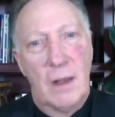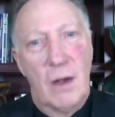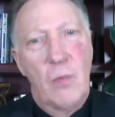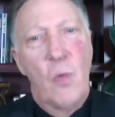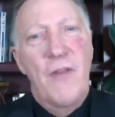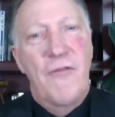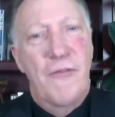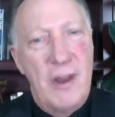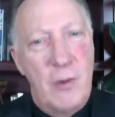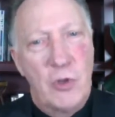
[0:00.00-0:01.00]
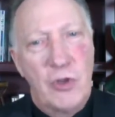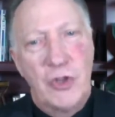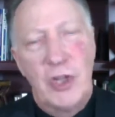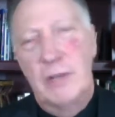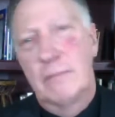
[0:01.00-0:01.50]
On what
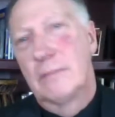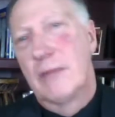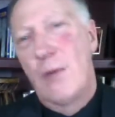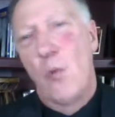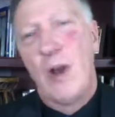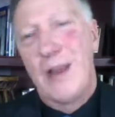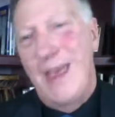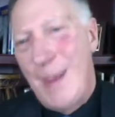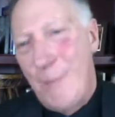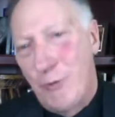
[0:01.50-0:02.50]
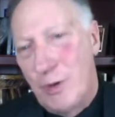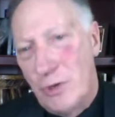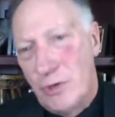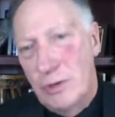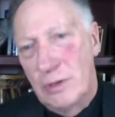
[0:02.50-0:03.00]
frequency, at what
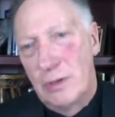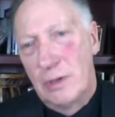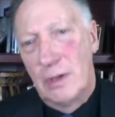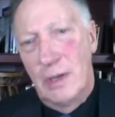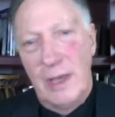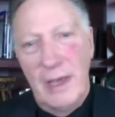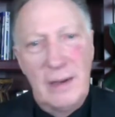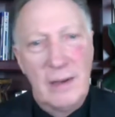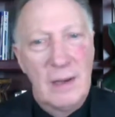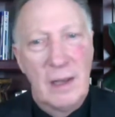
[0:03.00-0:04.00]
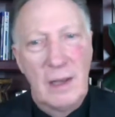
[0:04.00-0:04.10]
amperage, and